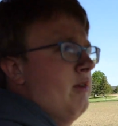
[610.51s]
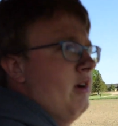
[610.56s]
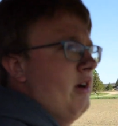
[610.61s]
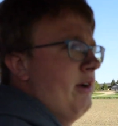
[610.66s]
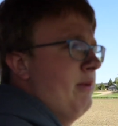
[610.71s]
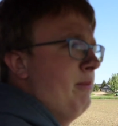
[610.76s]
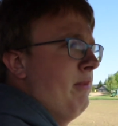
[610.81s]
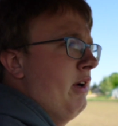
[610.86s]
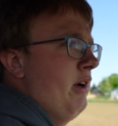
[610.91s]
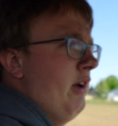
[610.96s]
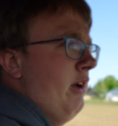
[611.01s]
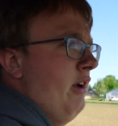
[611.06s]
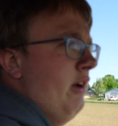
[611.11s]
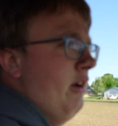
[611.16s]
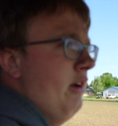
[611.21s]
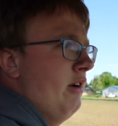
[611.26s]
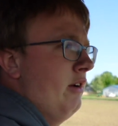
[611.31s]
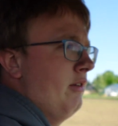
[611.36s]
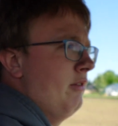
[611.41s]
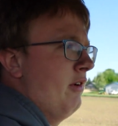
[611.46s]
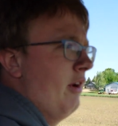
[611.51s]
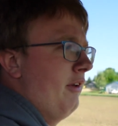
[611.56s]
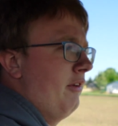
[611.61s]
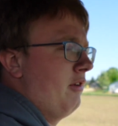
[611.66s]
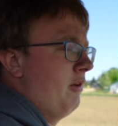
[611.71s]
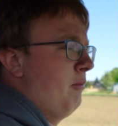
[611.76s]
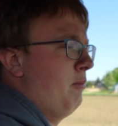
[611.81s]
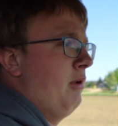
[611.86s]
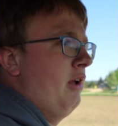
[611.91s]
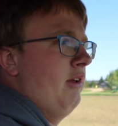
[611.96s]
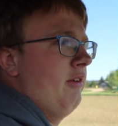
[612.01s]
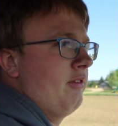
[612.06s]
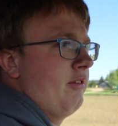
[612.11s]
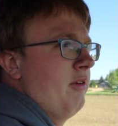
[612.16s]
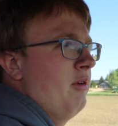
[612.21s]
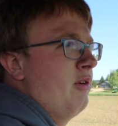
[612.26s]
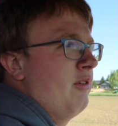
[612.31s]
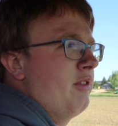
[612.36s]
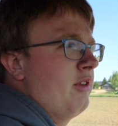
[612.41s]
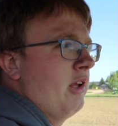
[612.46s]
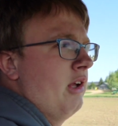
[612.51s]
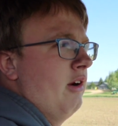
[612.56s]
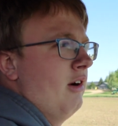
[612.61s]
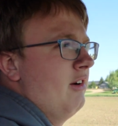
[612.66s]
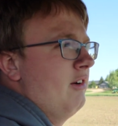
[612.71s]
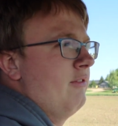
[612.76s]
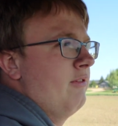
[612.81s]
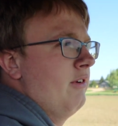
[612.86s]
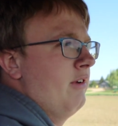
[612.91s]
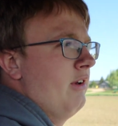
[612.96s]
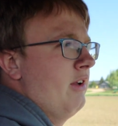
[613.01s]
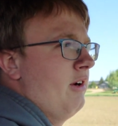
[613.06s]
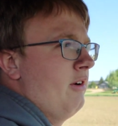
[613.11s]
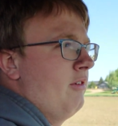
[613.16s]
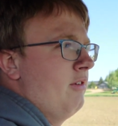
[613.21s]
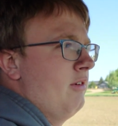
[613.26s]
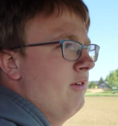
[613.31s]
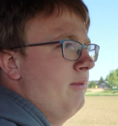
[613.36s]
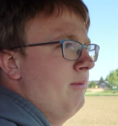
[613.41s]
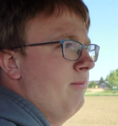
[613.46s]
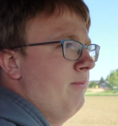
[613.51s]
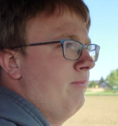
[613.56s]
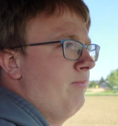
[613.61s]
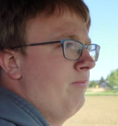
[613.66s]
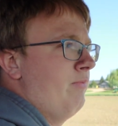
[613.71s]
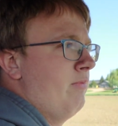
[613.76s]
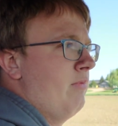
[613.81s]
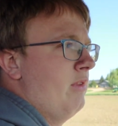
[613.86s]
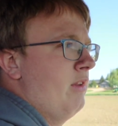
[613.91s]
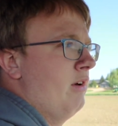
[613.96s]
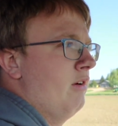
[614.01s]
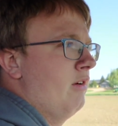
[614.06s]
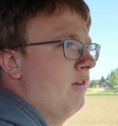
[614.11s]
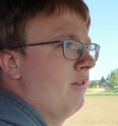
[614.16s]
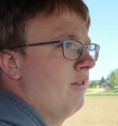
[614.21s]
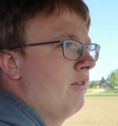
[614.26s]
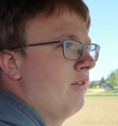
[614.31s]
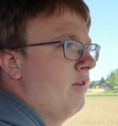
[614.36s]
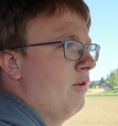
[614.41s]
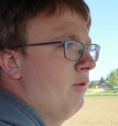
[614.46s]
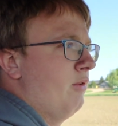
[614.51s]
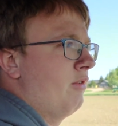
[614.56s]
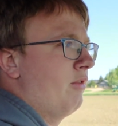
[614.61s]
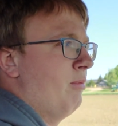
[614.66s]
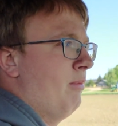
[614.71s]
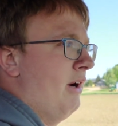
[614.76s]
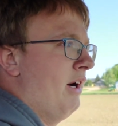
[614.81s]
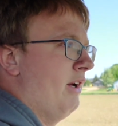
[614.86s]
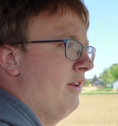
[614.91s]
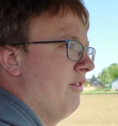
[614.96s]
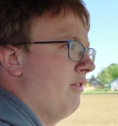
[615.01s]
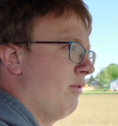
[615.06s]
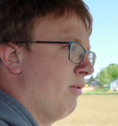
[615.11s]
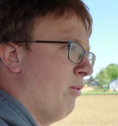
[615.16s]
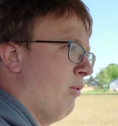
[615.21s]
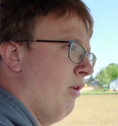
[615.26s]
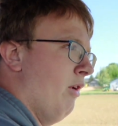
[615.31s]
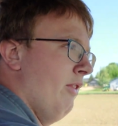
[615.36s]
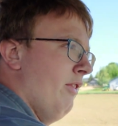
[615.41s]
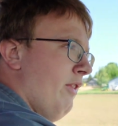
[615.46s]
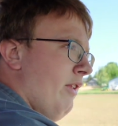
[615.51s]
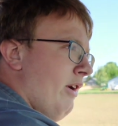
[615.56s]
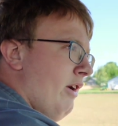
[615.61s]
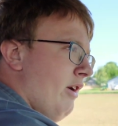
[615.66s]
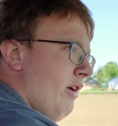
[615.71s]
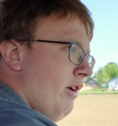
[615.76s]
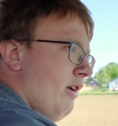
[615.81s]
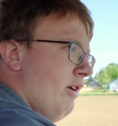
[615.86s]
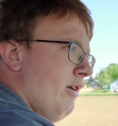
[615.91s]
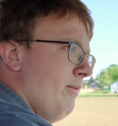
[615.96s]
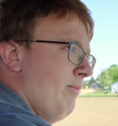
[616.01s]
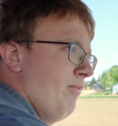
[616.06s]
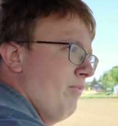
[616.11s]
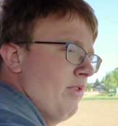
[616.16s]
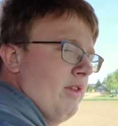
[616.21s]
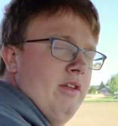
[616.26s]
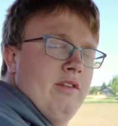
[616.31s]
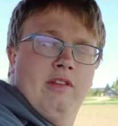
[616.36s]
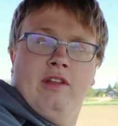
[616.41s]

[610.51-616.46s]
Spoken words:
on my rented piece north of Garvin now. There's 2 spots, one there, and